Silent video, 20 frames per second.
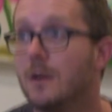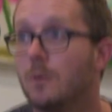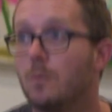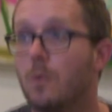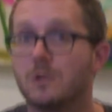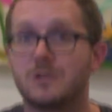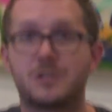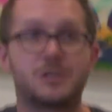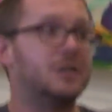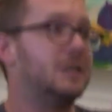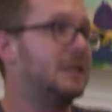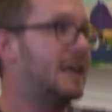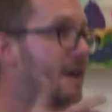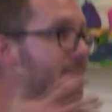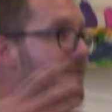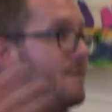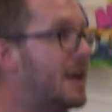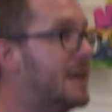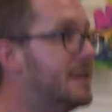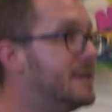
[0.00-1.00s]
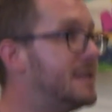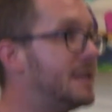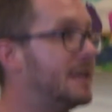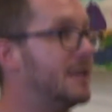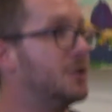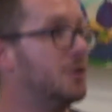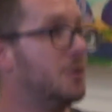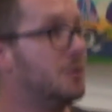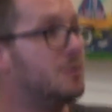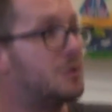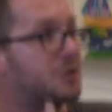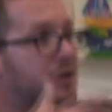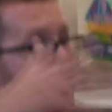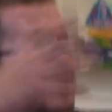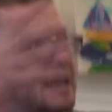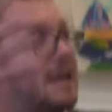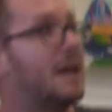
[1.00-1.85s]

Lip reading: what's going to get invented, who's going to